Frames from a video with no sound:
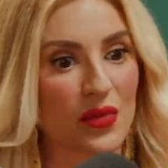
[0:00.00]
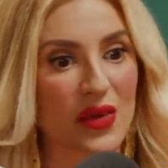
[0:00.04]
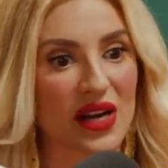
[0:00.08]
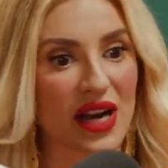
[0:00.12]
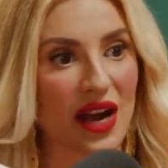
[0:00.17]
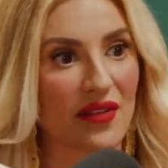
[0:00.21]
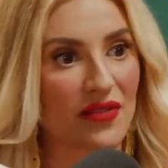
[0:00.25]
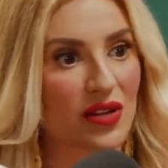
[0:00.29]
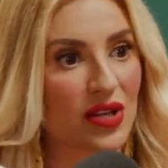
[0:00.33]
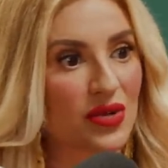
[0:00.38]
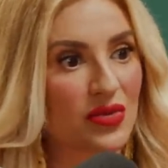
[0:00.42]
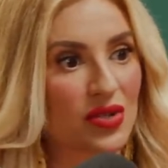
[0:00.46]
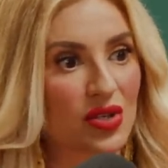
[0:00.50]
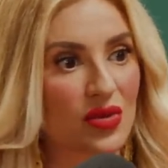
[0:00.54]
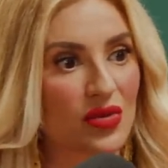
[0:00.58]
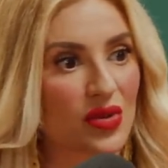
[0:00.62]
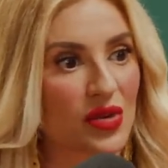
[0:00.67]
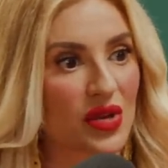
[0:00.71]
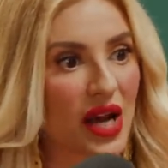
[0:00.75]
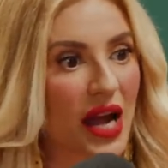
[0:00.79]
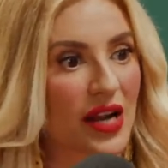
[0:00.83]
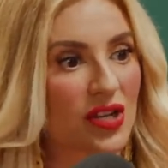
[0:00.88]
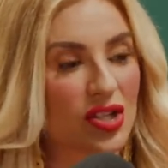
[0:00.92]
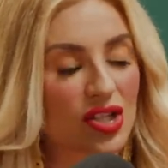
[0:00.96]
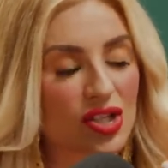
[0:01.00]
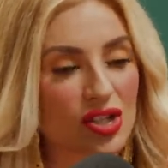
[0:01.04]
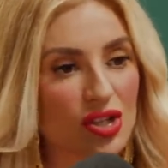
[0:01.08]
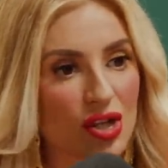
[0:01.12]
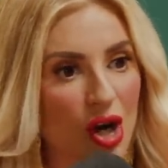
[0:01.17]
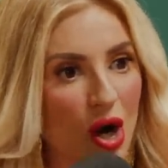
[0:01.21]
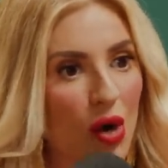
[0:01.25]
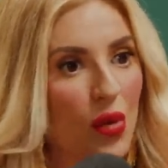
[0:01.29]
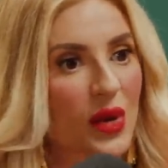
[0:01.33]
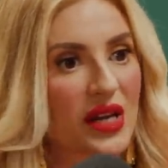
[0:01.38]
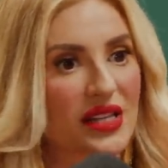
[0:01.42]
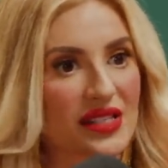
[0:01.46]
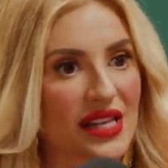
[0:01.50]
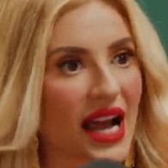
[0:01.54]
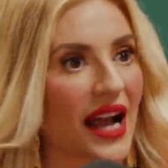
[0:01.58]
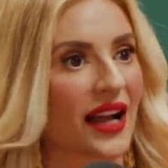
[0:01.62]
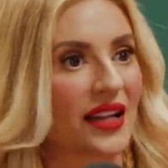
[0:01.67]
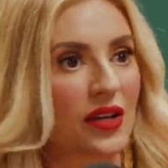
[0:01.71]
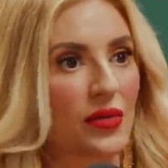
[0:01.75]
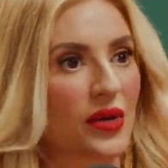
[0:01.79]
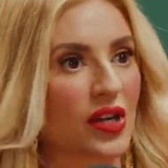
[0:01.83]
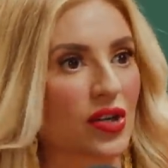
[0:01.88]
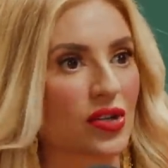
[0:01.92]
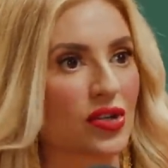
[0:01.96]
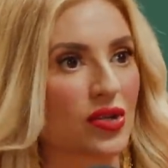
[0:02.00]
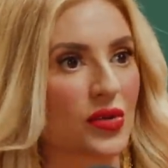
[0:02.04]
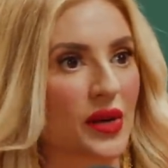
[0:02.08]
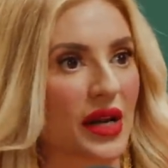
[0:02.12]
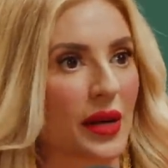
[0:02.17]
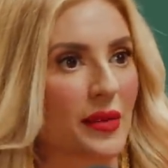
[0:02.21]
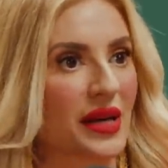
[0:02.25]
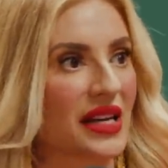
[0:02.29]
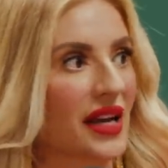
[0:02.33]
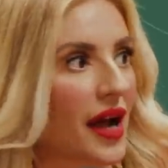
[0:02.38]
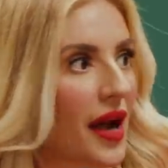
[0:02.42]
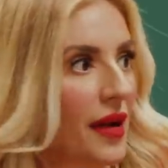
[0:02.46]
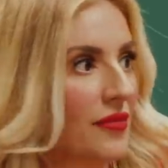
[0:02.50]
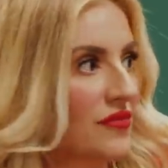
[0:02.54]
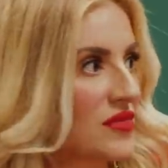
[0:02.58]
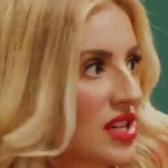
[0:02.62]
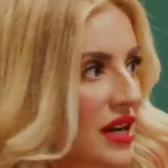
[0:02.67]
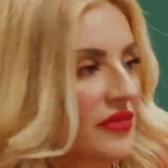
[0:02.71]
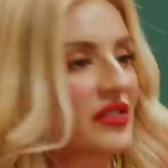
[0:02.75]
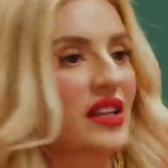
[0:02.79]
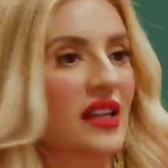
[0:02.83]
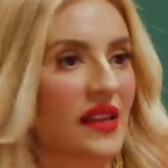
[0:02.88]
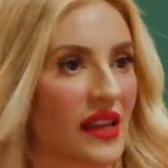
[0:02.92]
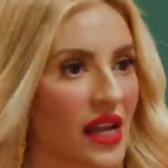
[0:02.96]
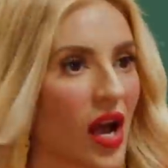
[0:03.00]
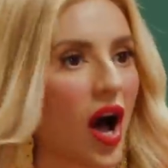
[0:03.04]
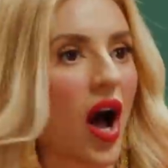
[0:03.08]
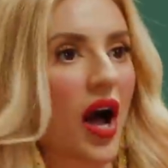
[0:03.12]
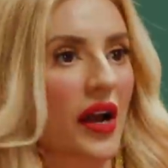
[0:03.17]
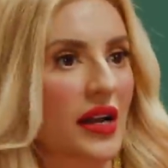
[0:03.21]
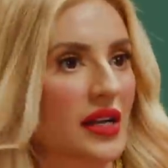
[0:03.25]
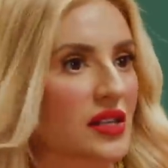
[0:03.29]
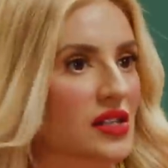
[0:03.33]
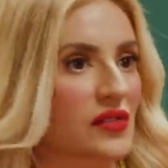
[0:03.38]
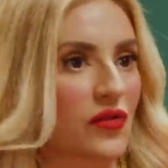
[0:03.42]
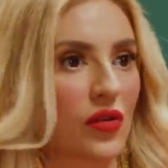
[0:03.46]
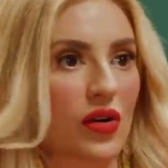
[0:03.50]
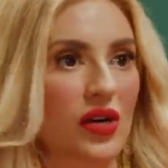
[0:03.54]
whenever you do the, I just know exactly what you're doing. I mean, I'm definitely Thank the audience you.